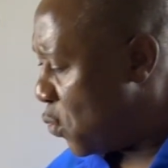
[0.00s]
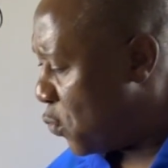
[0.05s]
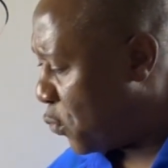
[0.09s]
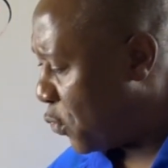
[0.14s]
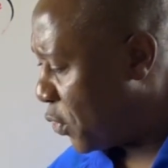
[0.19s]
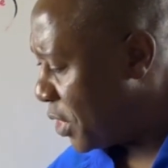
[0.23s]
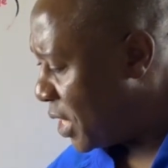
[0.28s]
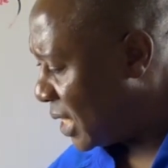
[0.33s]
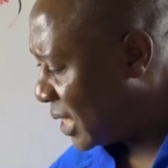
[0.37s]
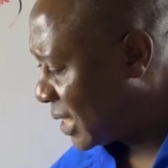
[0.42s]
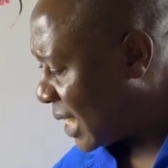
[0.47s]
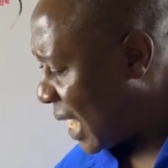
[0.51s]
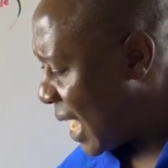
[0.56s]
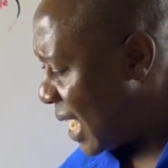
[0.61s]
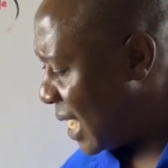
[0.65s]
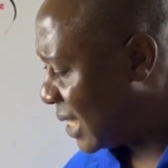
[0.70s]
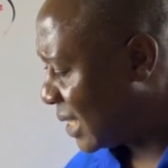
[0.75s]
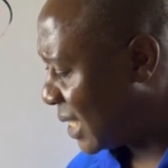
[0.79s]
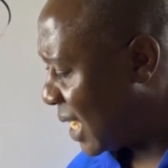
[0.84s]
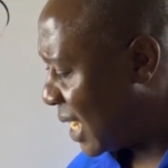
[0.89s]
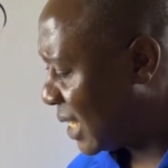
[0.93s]
for the
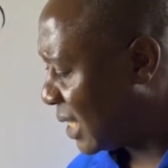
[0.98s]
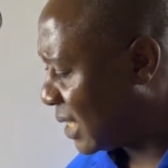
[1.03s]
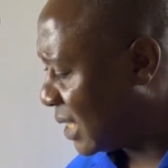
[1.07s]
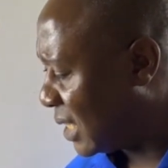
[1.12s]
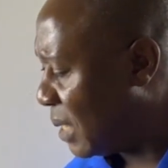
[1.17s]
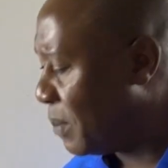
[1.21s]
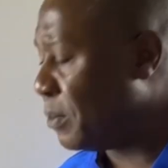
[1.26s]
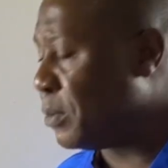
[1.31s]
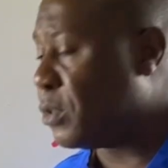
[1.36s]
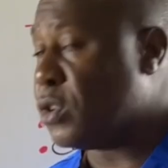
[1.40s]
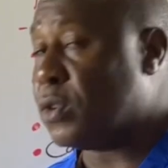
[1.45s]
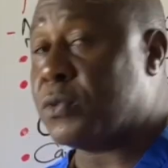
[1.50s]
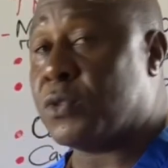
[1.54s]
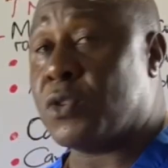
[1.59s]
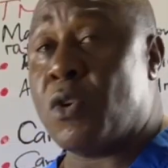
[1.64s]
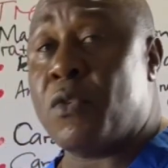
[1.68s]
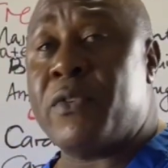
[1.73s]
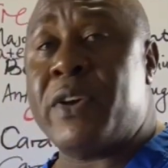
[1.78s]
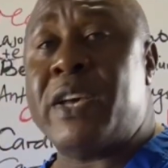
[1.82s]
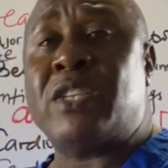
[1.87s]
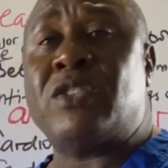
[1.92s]
signs and symptoms
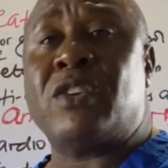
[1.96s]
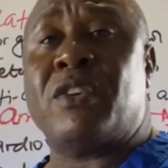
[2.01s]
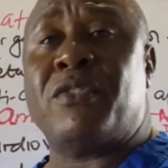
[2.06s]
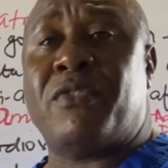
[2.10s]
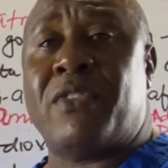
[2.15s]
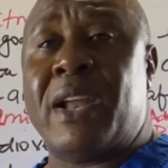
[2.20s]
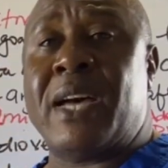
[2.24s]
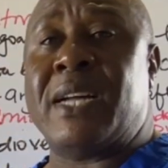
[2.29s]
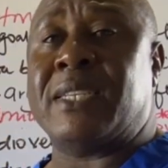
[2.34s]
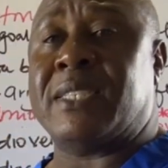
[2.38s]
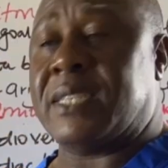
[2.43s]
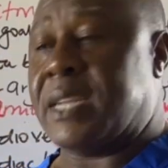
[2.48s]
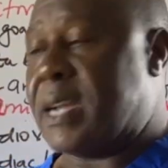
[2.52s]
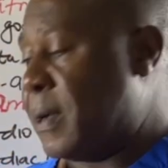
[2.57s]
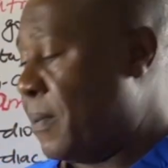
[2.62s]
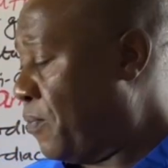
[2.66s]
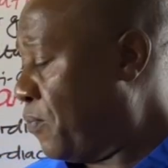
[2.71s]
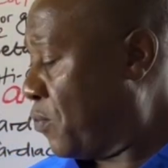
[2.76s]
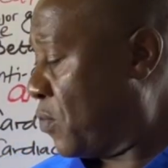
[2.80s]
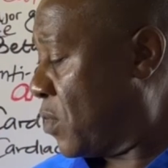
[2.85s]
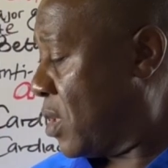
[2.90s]
of atrial flutter,
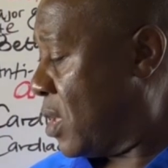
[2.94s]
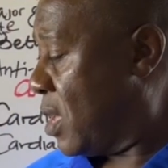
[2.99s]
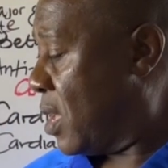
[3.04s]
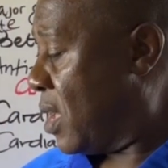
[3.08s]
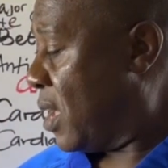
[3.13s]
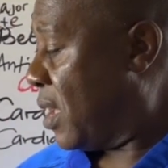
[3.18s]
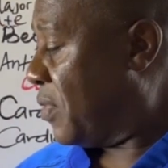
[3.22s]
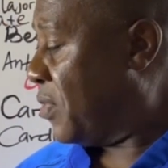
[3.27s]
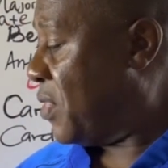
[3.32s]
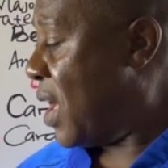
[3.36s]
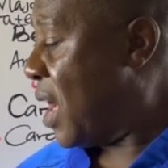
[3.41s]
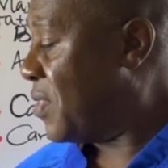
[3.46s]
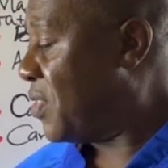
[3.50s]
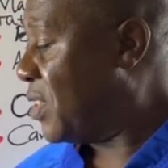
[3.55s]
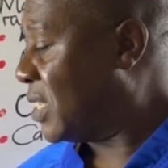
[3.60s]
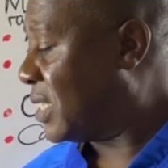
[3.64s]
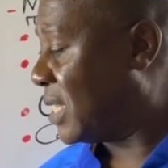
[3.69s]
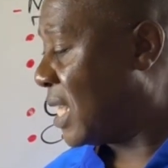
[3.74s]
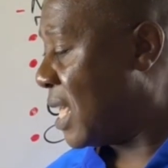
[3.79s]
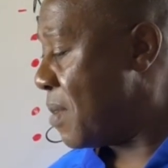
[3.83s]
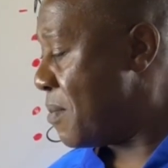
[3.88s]
they are the
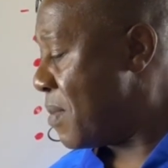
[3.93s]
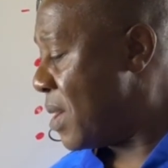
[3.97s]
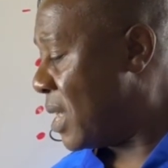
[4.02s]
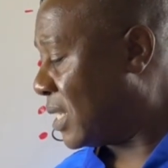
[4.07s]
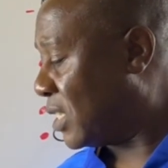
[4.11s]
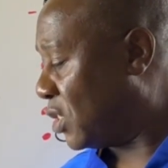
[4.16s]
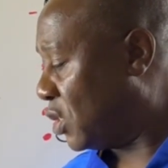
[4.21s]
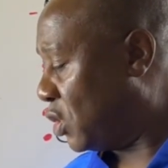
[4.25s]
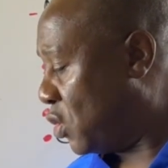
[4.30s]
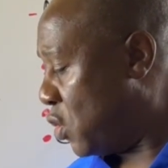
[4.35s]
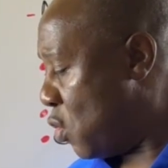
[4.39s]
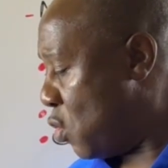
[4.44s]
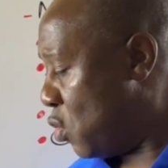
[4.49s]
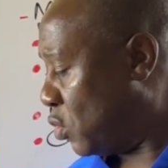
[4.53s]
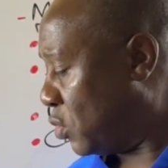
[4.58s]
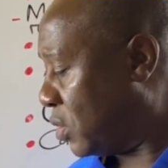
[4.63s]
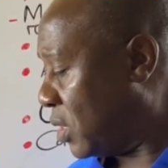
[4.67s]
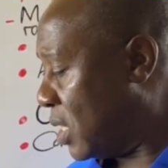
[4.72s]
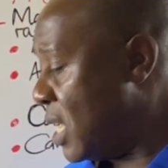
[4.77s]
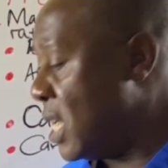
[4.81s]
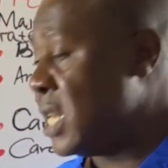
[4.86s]
same as
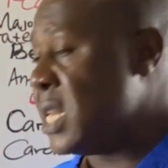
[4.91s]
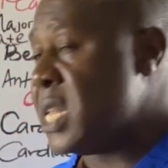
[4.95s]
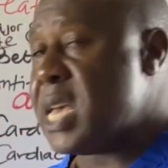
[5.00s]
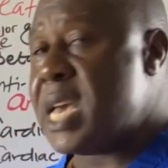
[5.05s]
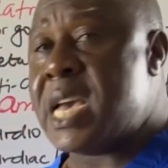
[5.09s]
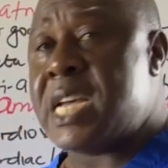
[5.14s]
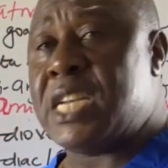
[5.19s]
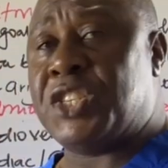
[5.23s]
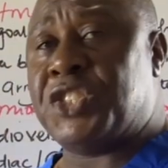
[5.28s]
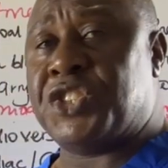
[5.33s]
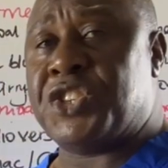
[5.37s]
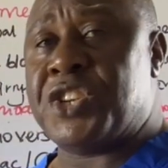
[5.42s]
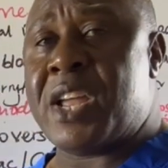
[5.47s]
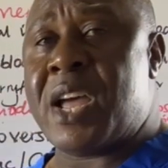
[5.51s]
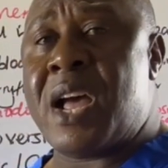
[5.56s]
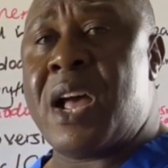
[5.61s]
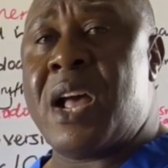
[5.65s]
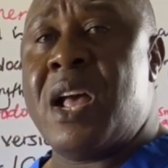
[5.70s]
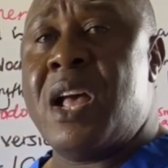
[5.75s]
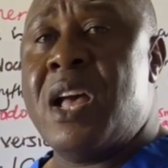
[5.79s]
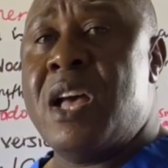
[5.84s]
those in
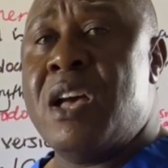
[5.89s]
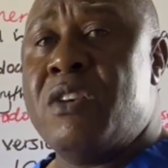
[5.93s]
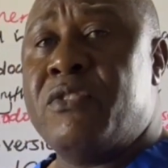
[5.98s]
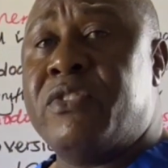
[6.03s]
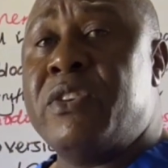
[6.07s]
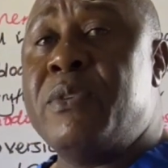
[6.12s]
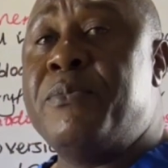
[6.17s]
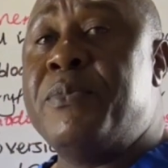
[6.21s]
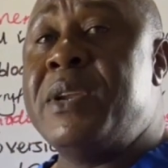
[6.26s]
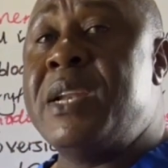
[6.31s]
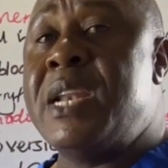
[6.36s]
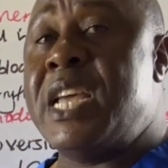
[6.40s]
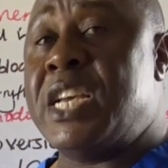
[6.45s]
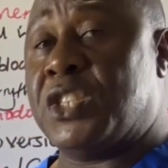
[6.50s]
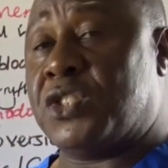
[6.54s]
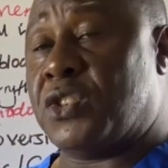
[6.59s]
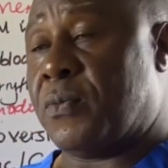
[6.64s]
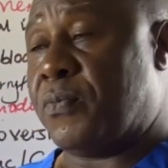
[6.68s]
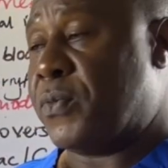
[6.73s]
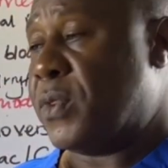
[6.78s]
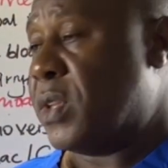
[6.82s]
atrial
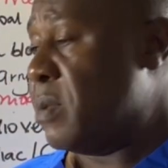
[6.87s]
fibrillation.